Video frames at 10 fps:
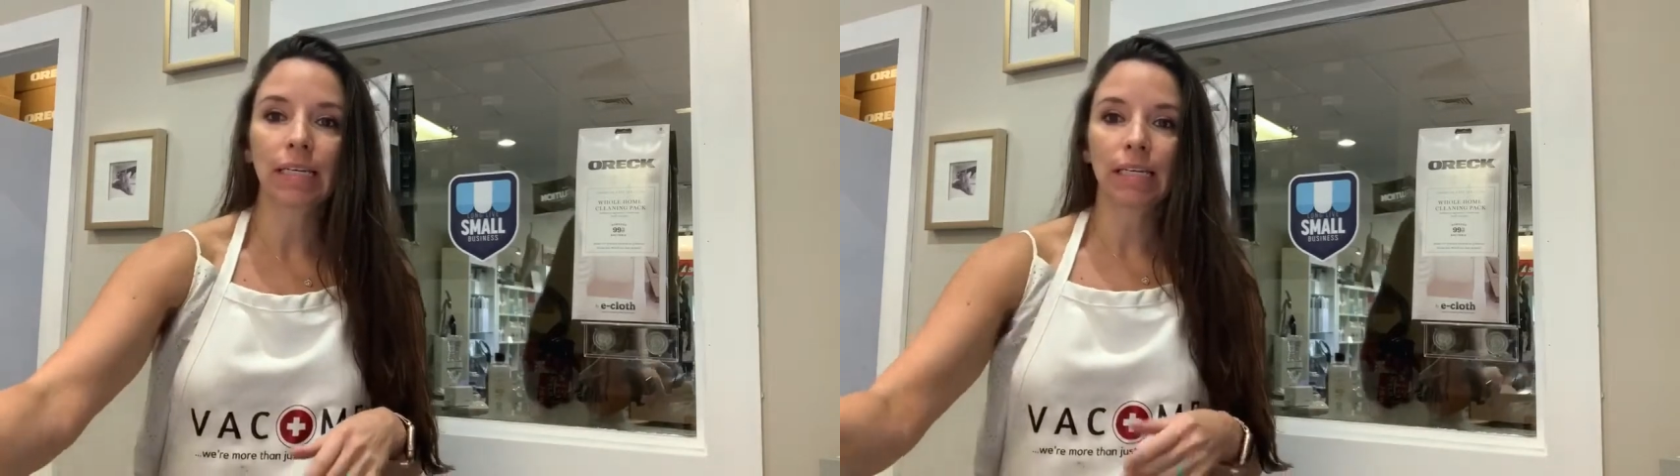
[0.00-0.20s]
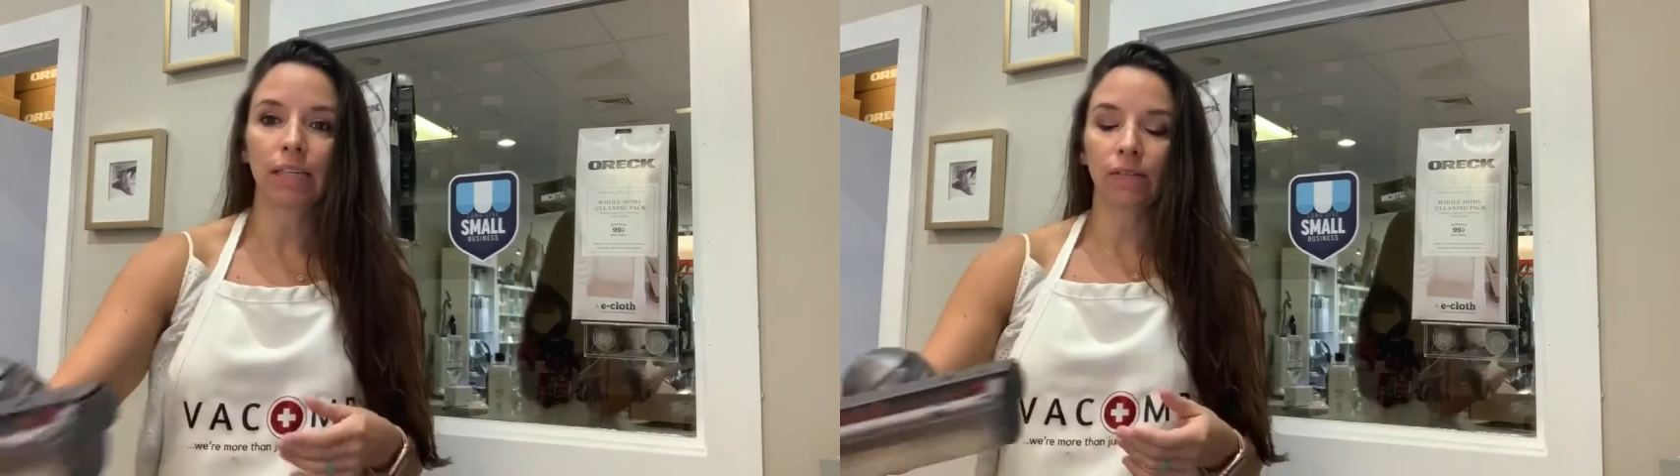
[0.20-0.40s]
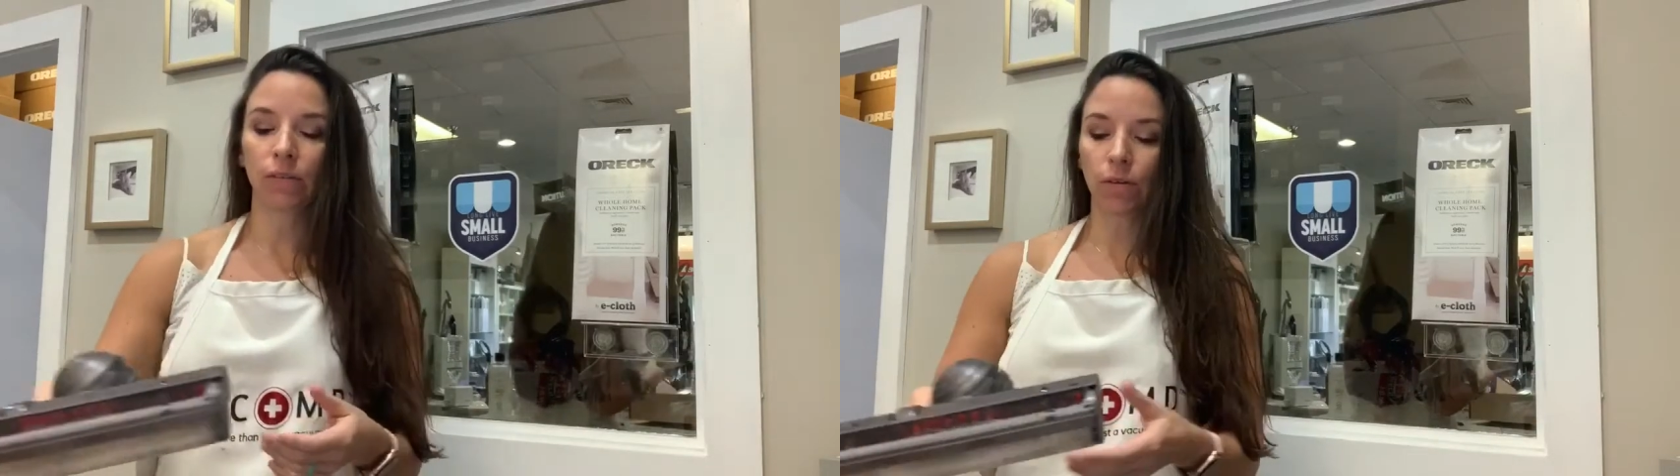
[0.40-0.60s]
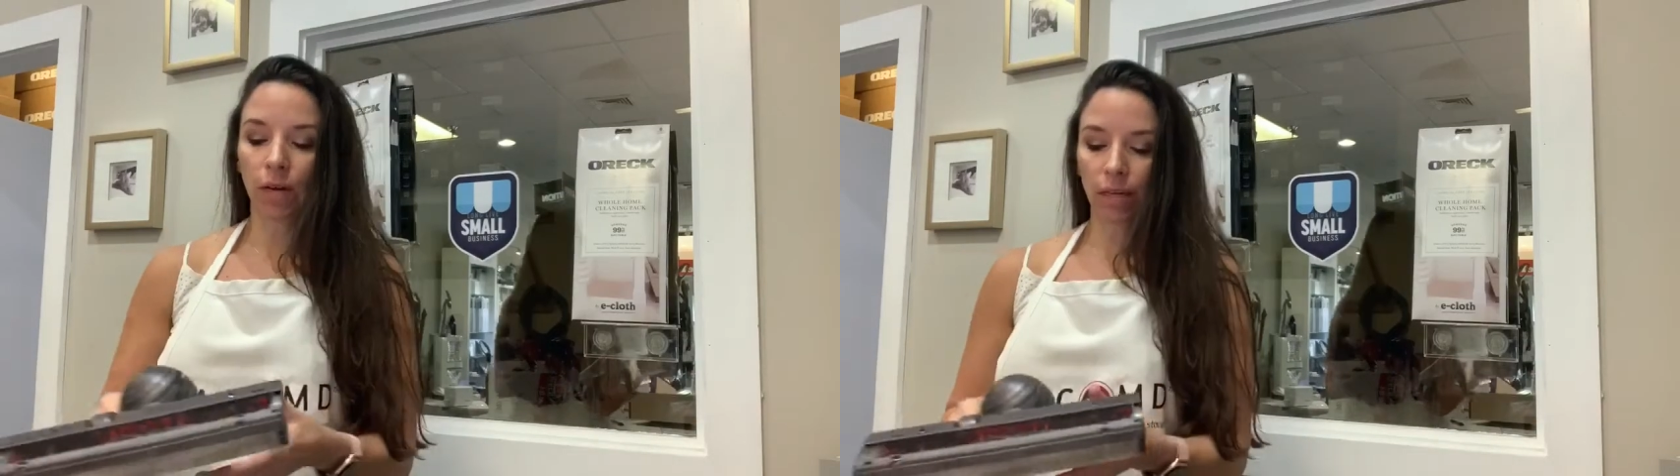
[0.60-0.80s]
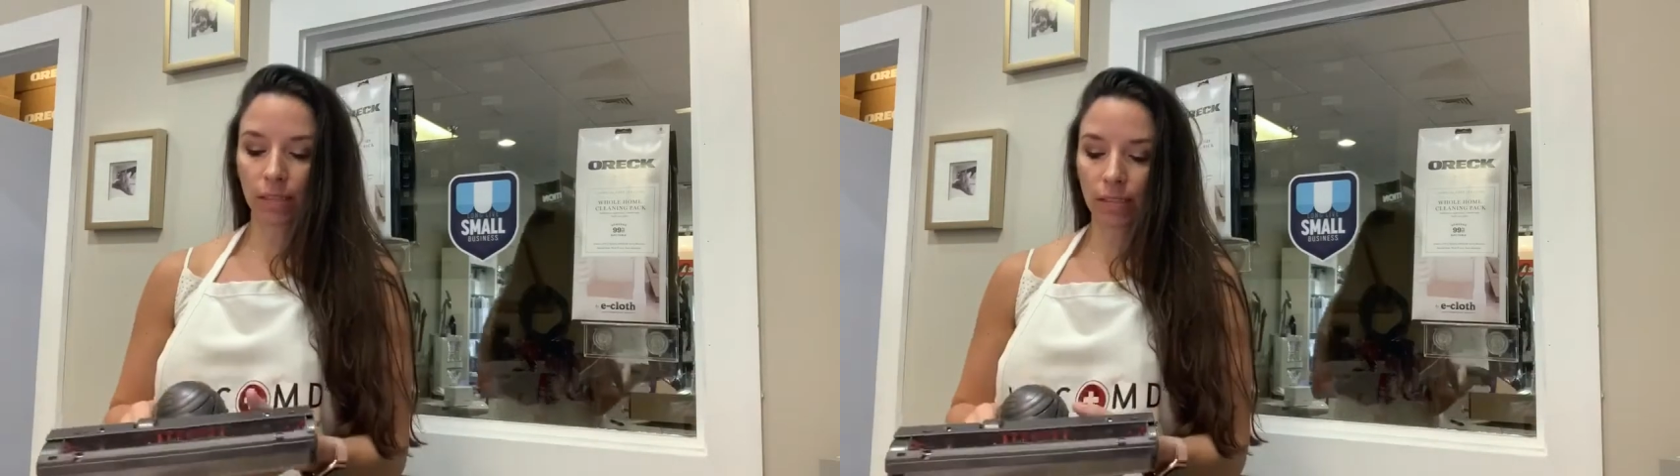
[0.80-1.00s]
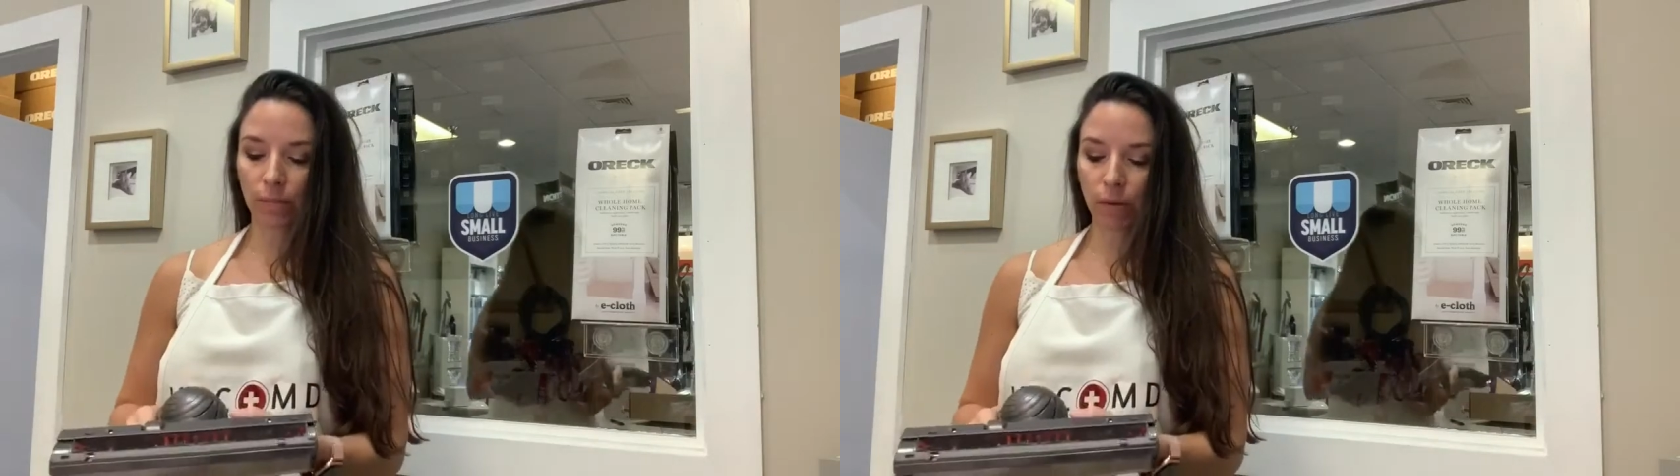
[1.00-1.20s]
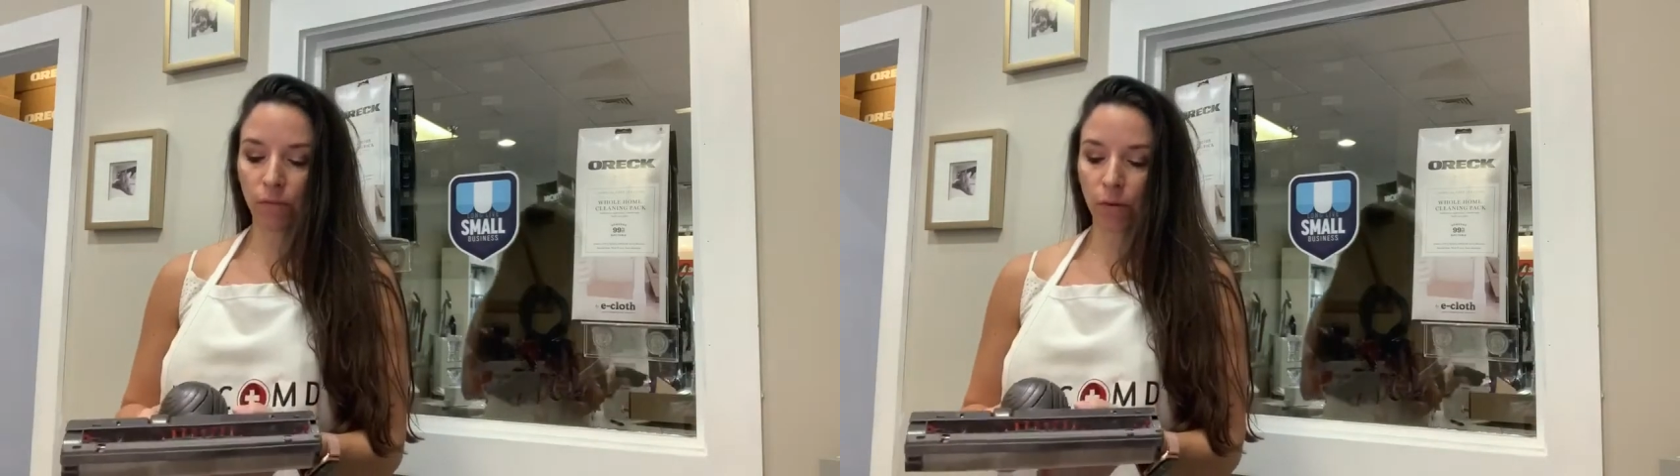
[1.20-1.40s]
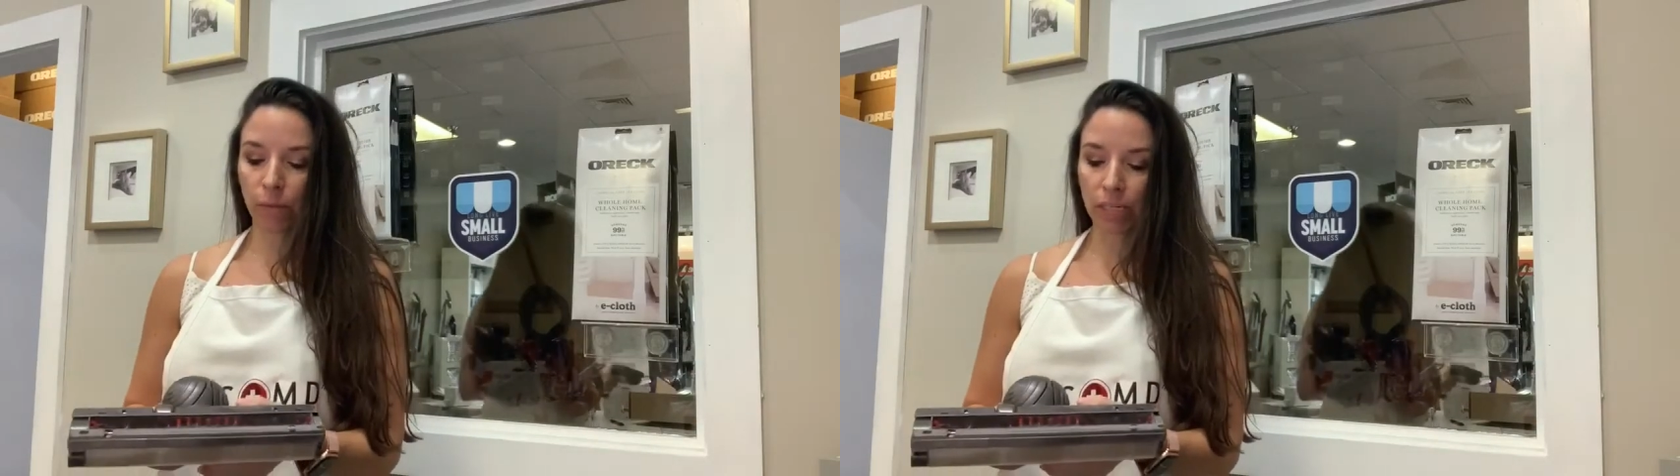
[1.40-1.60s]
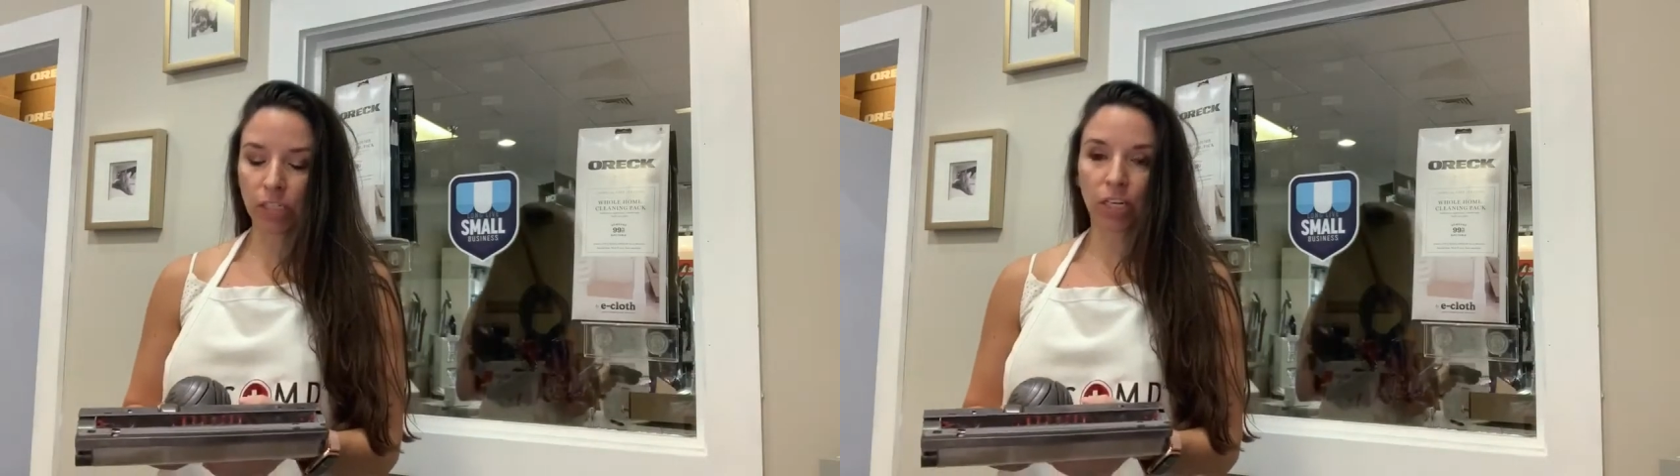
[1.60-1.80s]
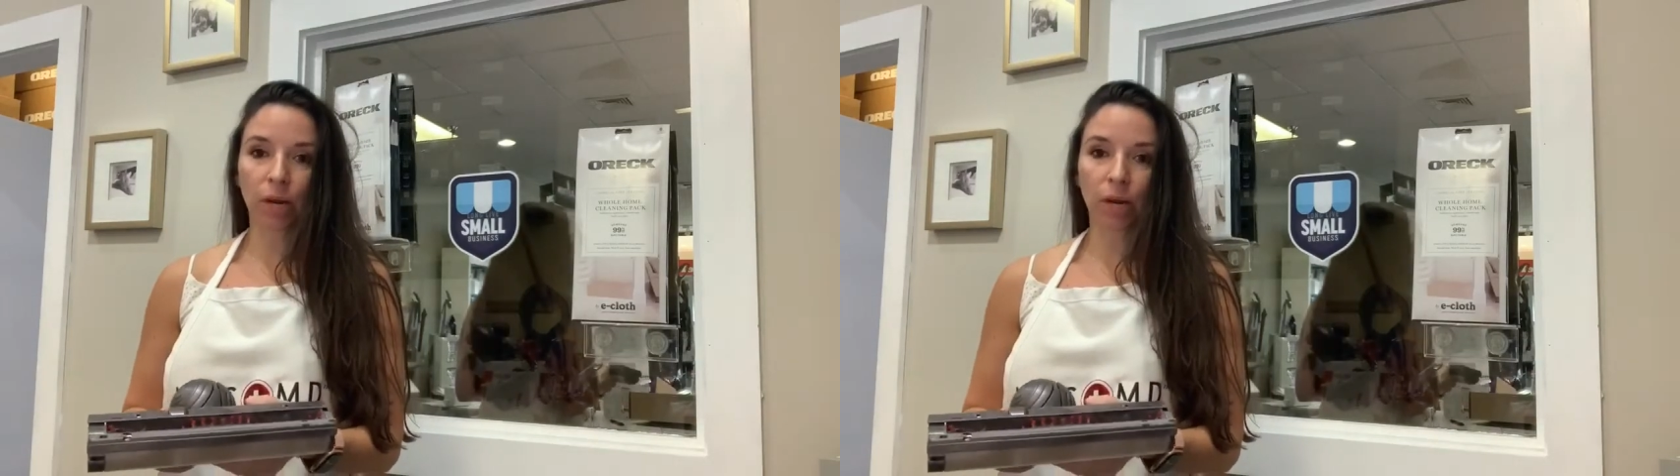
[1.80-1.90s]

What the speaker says: give you guys some information